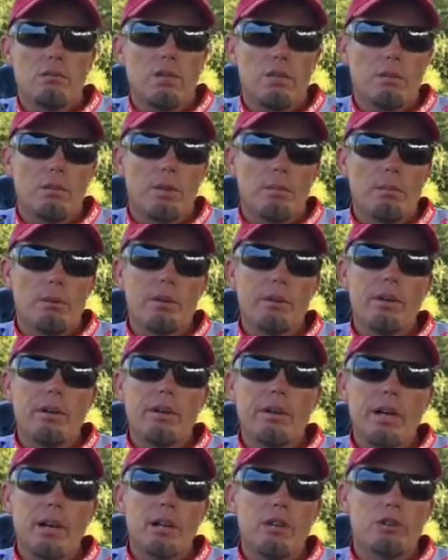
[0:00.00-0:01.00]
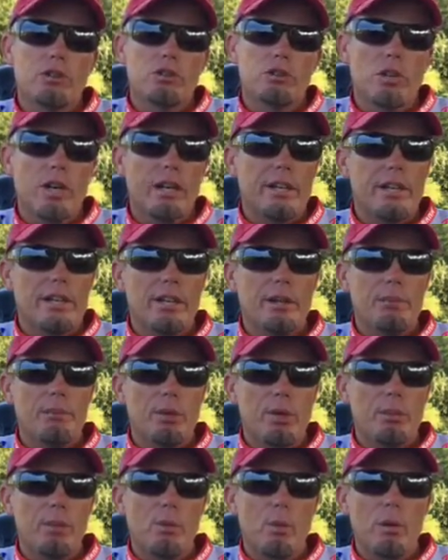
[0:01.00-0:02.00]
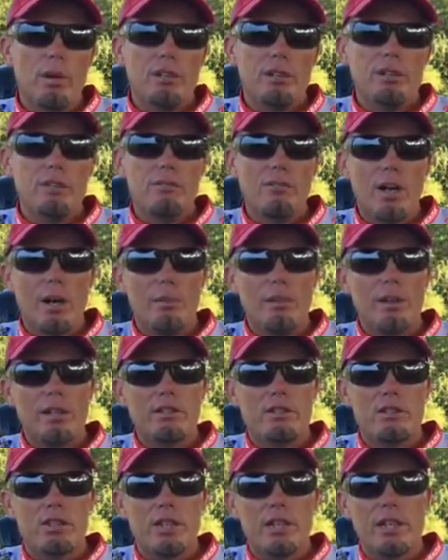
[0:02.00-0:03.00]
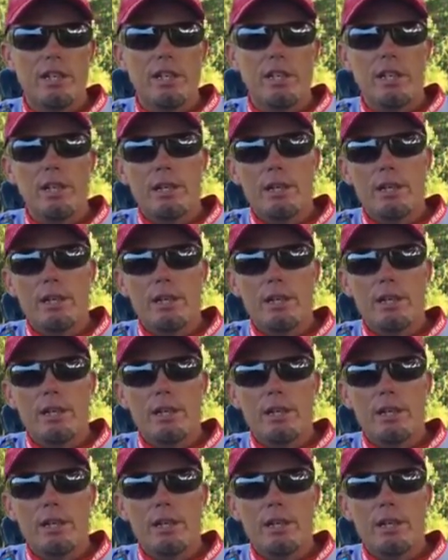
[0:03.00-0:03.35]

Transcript: bluegill colored Strike King Pure Poison vibrating jig.